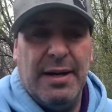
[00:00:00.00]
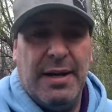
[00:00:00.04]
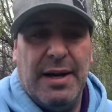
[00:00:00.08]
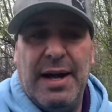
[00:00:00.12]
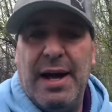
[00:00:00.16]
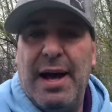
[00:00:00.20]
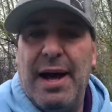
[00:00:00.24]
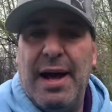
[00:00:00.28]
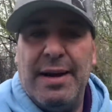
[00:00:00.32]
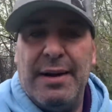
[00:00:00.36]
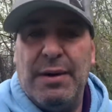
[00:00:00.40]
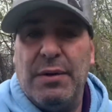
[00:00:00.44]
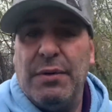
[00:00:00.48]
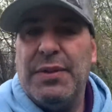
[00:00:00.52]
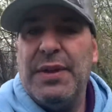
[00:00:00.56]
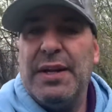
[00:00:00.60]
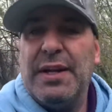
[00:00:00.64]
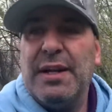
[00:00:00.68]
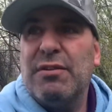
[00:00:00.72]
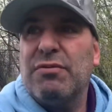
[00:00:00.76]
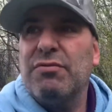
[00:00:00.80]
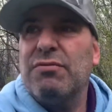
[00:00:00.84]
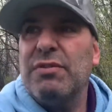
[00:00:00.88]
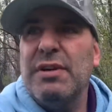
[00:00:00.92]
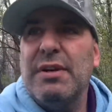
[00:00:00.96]
I, I don't think
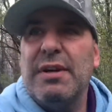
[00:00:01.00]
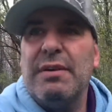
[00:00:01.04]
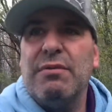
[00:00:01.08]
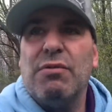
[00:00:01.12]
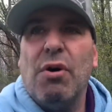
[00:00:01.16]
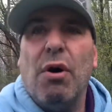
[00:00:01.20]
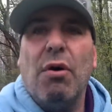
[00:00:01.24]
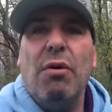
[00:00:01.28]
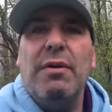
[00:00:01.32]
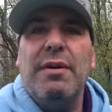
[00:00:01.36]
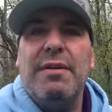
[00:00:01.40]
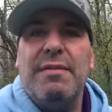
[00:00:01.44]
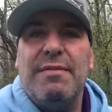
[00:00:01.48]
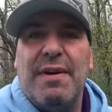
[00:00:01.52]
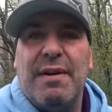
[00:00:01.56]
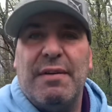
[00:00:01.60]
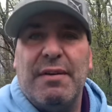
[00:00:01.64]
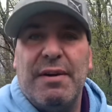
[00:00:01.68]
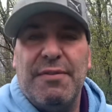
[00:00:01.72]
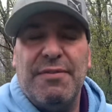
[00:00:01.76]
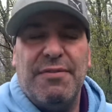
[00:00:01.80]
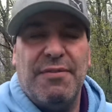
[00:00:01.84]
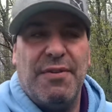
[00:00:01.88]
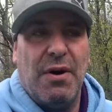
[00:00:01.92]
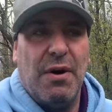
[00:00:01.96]
it's really rolling
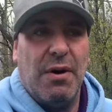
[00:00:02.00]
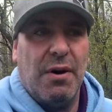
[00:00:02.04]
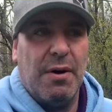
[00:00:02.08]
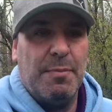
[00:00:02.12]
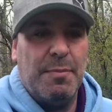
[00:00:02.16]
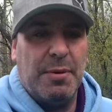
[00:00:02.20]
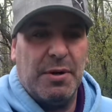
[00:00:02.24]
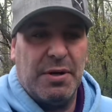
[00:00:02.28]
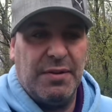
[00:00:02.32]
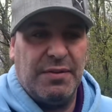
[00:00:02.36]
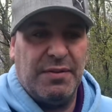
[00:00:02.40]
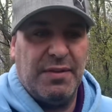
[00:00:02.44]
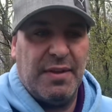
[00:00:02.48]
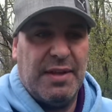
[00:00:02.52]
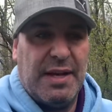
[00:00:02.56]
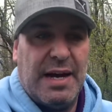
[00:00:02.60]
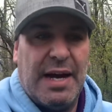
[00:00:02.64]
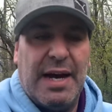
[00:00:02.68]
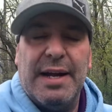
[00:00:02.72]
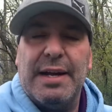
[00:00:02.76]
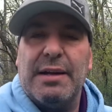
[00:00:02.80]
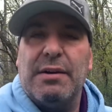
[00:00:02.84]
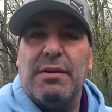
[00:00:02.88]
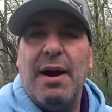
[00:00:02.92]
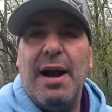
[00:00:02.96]
very far because of the
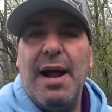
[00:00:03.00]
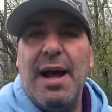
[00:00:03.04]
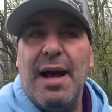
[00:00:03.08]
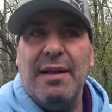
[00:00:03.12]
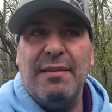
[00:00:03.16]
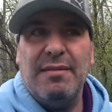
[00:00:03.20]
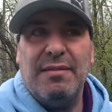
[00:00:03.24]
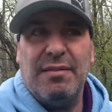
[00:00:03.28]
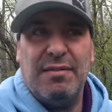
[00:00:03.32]
high grass.